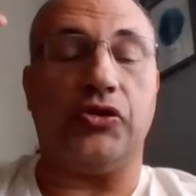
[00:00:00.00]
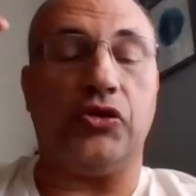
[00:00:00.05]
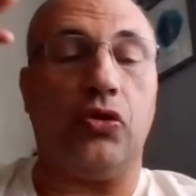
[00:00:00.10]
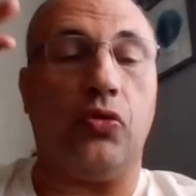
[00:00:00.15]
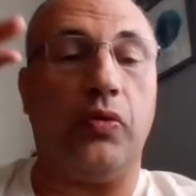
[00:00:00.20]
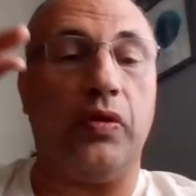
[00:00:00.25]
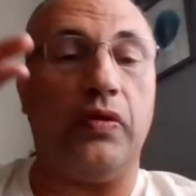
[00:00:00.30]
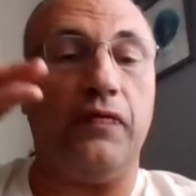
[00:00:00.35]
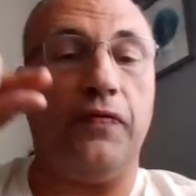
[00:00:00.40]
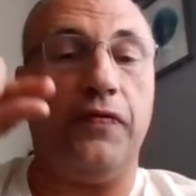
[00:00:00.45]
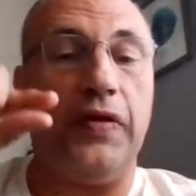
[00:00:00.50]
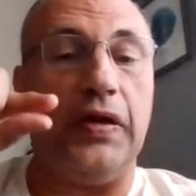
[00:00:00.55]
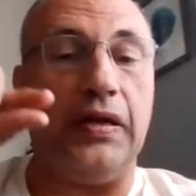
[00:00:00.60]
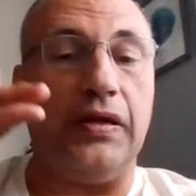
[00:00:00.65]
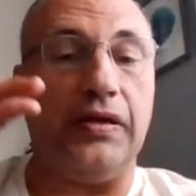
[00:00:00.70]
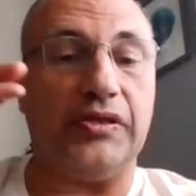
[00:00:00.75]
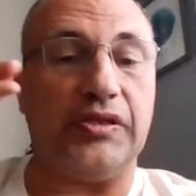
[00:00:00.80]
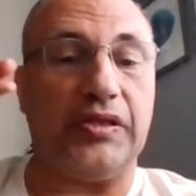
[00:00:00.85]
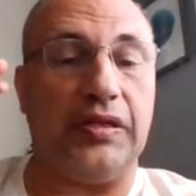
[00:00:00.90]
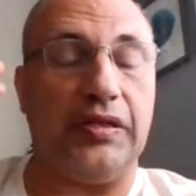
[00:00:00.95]
So when
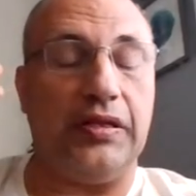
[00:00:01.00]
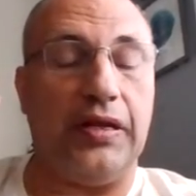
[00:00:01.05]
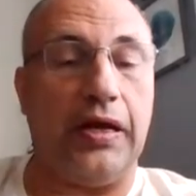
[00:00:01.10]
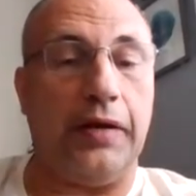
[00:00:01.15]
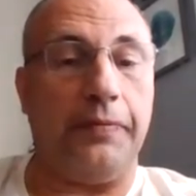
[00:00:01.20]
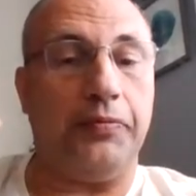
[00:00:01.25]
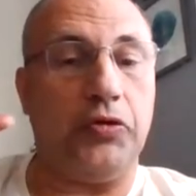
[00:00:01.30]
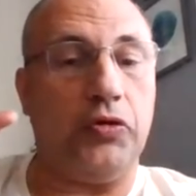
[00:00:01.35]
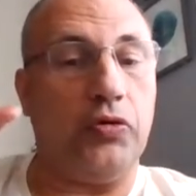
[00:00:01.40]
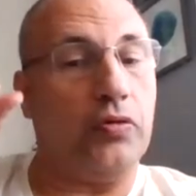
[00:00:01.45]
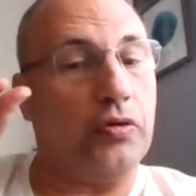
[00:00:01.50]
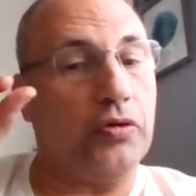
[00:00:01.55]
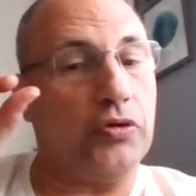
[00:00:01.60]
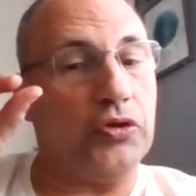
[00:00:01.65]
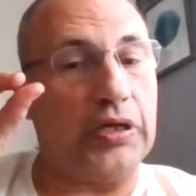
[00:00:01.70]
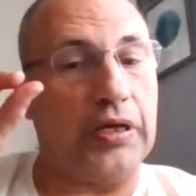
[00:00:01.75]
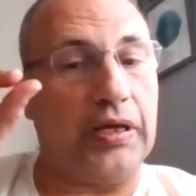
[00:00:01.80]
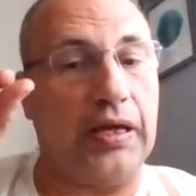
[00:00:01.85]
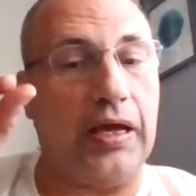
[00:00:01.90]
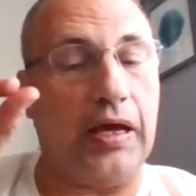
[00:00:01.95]
Venus and Neptune
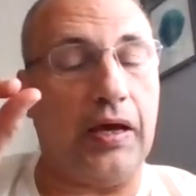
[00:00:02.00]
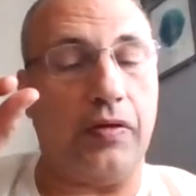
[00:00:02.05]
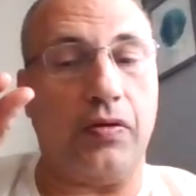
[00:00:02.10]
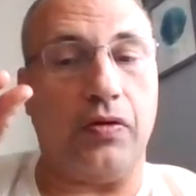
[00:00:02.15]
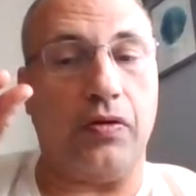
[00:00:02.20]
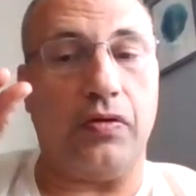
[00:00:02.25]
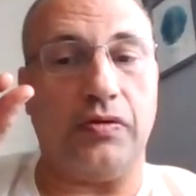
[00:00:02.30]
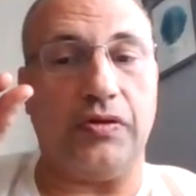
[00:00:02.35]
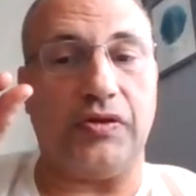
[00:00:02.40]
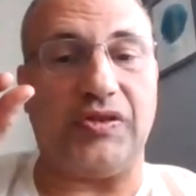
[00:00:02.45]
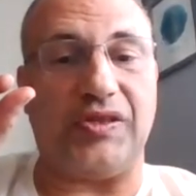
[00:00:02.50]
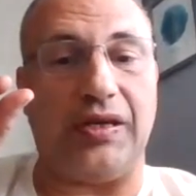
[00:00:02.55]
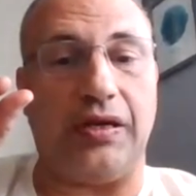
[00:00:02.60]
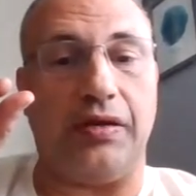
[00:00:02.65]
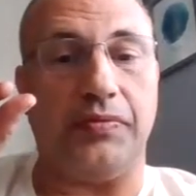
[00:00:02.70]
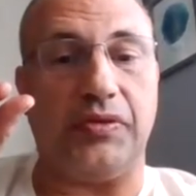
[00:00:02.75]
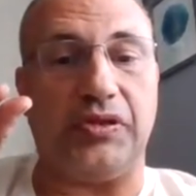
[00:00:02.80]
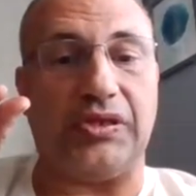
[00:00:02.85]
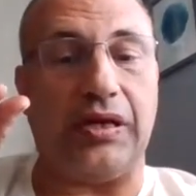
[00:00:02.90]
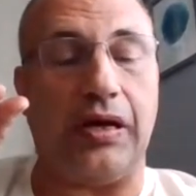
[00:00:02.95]
are together in the
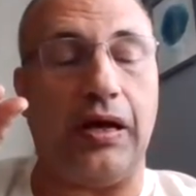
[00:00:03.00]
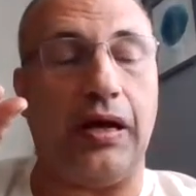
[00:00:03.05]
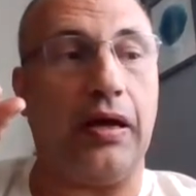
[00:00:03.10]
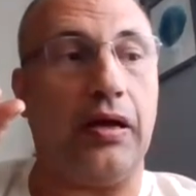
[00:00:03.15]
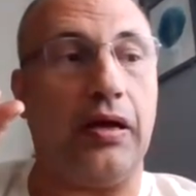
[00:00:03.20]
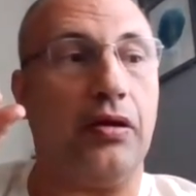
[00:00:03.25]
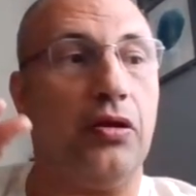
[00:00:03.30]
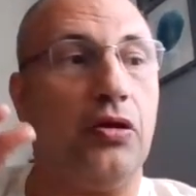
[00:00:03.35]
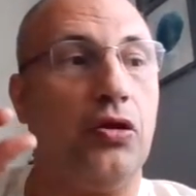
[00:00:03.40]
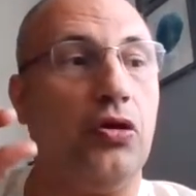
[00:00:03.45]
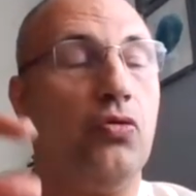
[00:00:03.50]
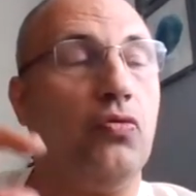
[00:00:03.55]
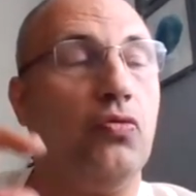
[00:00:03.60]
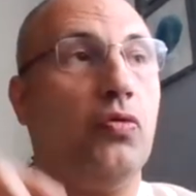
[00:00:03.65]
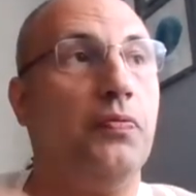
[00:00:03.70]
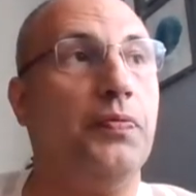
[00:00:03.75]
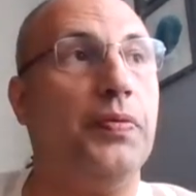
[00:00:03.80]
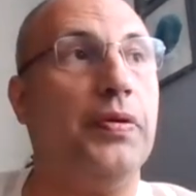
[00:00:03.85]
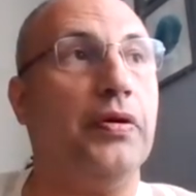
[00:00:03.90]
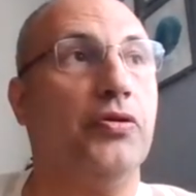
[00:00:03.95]
same sign,
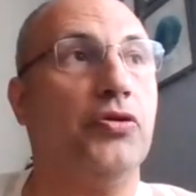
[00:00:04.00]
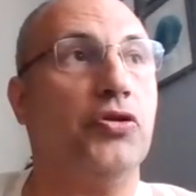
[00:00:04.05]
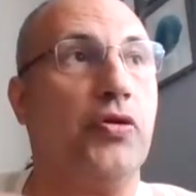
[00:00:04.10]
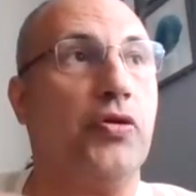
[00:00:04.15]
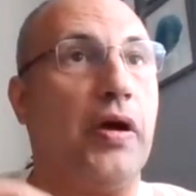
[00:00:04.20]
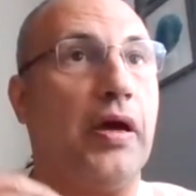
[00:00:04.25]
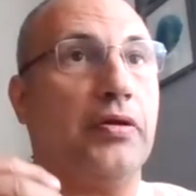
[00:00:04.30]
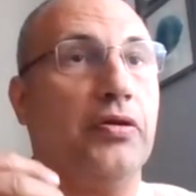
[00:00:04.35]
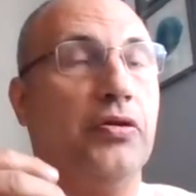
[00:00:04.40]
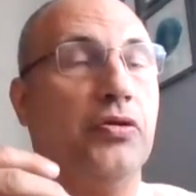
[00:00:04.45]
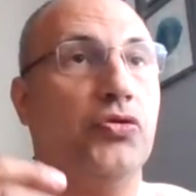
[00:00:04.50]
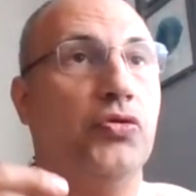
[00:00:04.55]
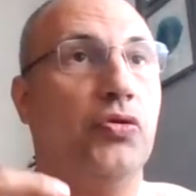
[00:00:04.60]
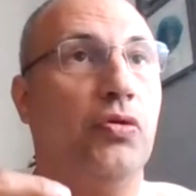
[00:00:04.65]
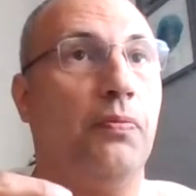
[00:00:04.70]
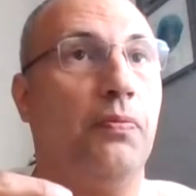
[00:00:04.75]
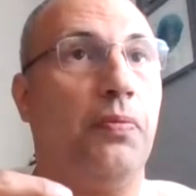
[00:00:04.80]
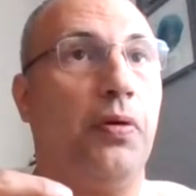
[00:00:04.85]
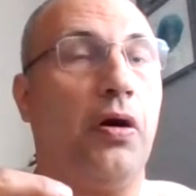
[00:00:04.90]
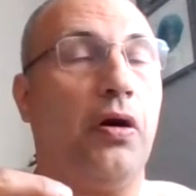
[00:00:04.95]
you will be attracted
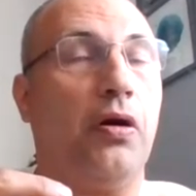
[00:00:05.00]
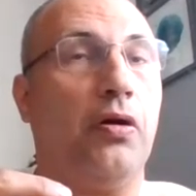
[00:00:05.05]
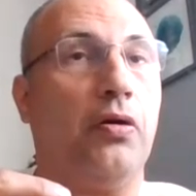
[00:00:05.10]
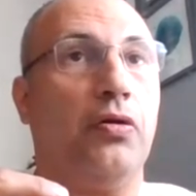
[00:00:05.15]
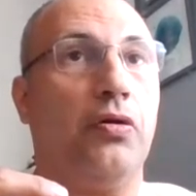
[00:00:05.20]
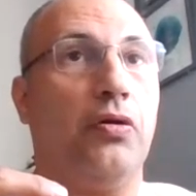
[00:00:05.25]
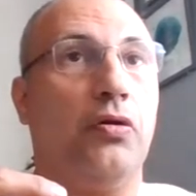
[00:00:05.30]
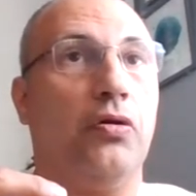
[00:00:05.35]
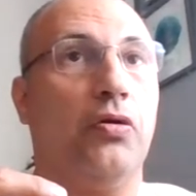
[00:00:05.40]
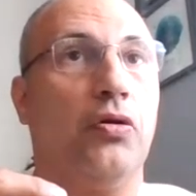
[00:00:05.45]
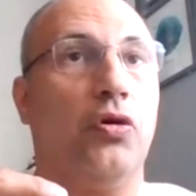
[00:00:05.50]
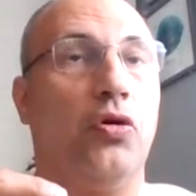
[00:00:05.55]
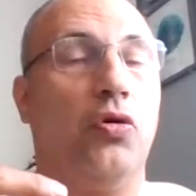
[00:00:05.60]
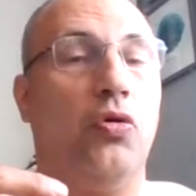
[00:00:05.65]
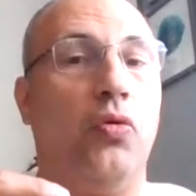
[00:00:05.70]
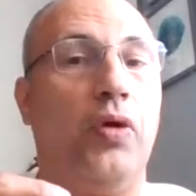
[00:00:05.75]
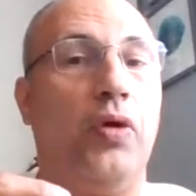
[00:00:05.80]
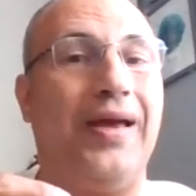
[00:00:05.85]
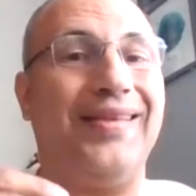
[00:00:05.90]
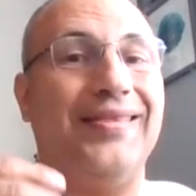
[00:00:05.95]
to a partner
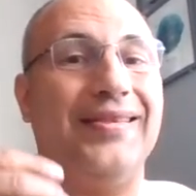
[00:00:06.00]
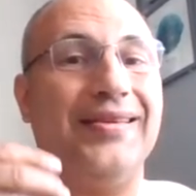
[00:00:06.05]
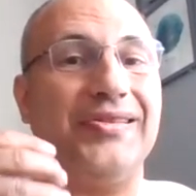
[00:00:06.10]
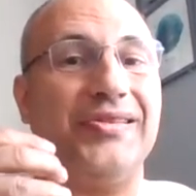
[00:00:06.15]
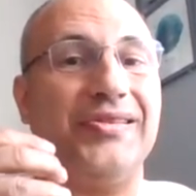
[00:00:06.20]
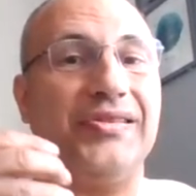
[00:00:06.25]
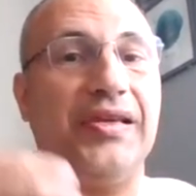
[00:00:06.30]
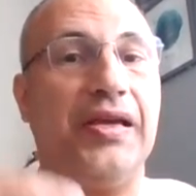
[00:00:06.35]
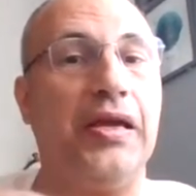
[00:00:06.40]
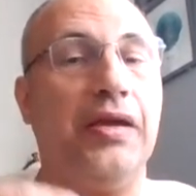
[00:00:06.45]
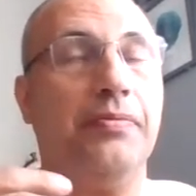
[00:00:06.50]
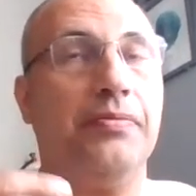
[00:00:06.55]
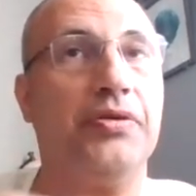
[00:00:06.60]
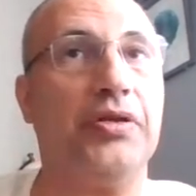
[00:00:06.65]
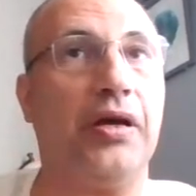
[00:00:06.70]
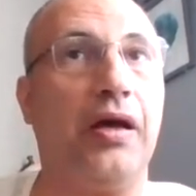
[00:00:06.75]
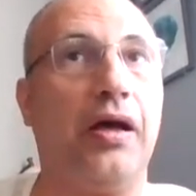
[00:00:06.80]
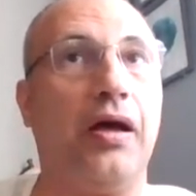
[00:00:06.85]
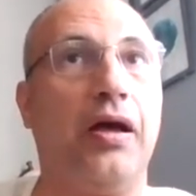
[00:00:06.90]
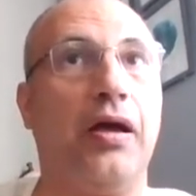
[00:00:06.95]
who at the
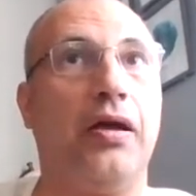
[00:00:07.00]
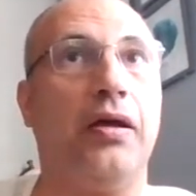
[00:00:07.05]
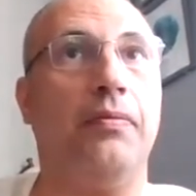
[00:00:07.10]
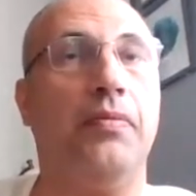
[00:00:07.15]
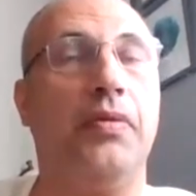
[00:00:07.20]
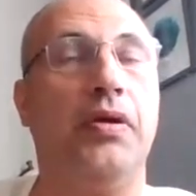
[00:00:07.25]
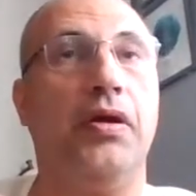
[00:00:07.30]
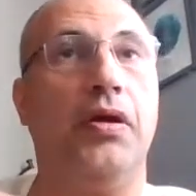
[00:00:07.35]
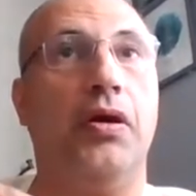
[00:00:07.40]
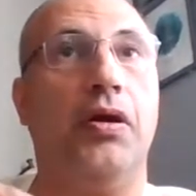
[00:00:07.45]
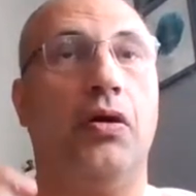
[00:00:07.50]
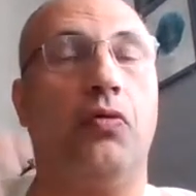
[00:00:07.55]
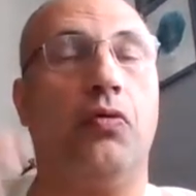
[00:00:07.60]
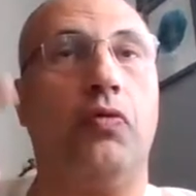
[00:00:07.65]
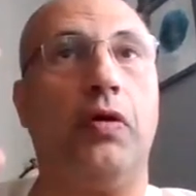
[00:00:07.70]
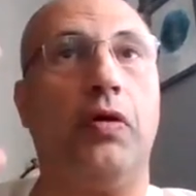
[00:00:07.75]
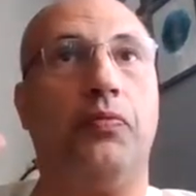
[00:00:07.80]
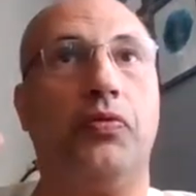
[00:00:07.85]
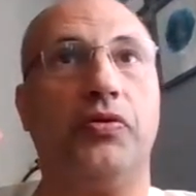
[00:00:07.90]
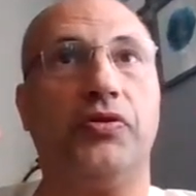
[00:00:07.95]
same time
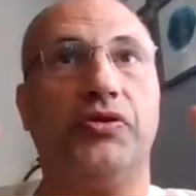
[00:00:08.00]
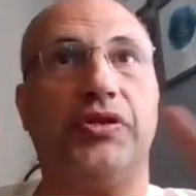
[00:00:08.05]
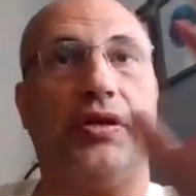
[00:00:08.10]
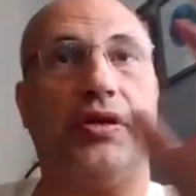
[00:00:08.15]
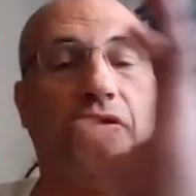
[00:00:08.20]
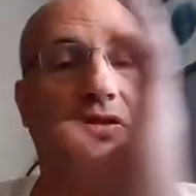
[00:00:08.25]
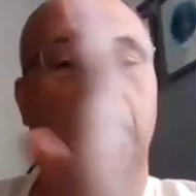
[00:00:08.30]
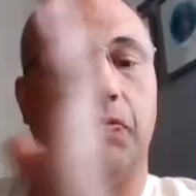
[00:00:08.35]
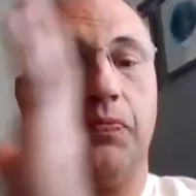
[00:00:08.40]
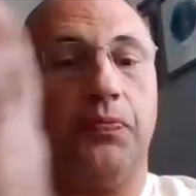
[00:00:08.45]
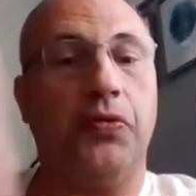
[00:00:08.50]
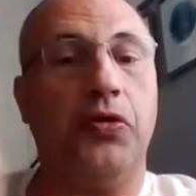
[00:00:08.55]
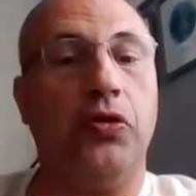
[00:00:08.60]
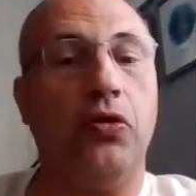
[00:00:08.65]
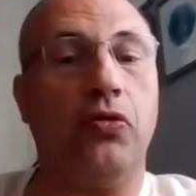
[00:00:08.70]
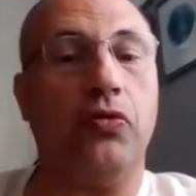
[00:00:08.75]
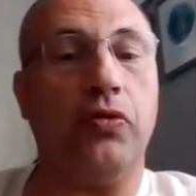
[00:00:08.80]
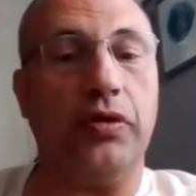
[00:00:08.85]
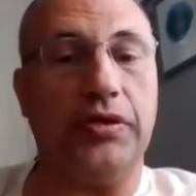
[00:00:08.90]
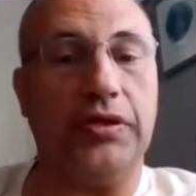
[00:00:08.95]
represents
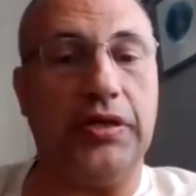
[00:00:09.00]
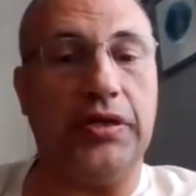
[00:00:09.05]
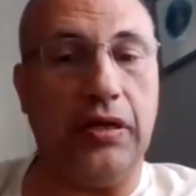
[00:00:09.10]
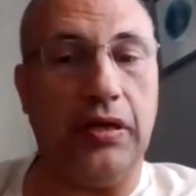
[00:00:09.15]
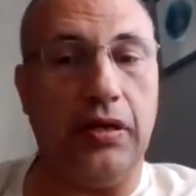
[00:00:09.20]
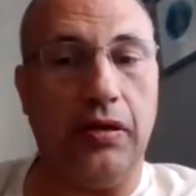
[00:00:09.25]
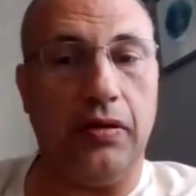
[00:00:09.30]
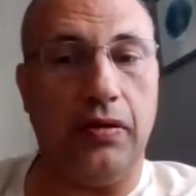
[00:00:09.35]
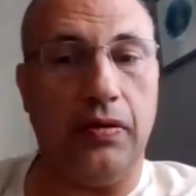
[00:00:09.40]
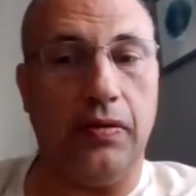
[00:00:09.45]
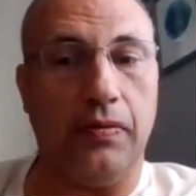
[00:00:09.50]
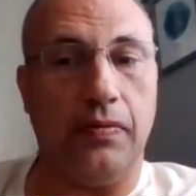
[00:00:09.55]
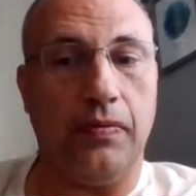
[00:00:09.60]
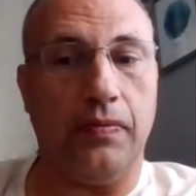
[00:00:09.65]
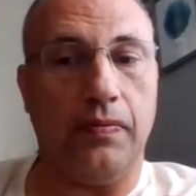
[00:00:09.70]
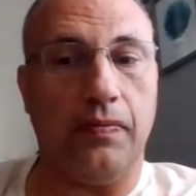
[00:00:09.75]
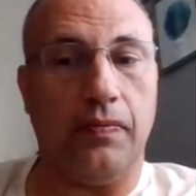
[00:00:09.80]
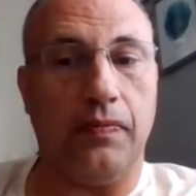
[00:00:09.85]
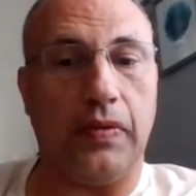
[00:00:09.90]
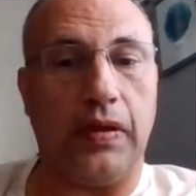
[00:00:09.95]
purity
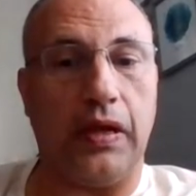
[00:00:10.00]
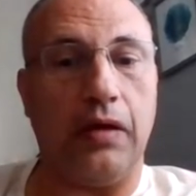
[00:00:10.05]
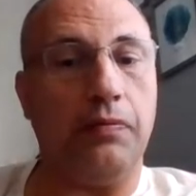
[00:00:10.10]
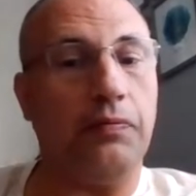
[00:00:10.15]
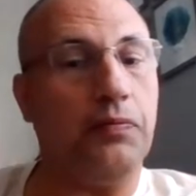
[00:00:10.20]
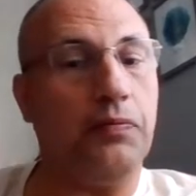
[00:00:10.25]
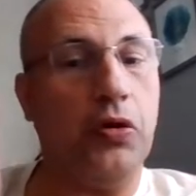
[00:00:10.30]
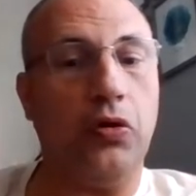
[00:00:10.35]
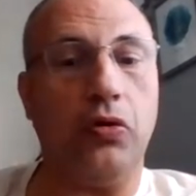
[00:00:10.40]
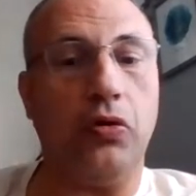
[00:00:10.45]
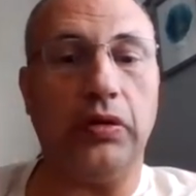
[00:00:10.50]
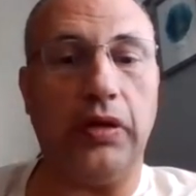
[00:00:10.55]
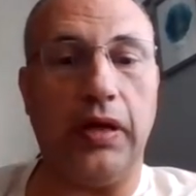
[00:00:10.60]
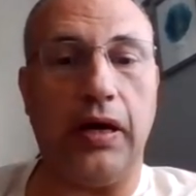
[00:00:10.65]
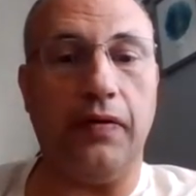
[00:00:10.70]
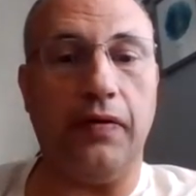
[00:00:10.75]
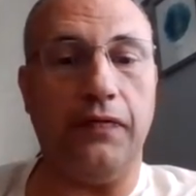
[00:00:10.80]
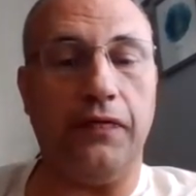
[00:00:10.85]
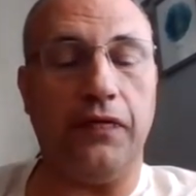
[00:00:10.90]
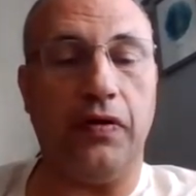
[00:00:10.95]
and pure
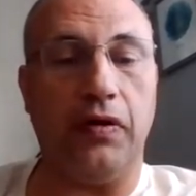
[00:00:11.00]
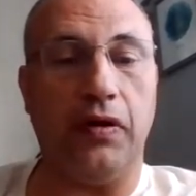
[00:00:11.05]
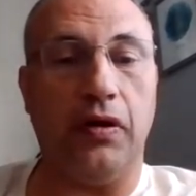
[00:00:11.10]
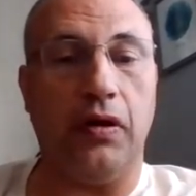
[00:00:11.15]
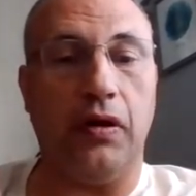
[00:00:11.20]
love,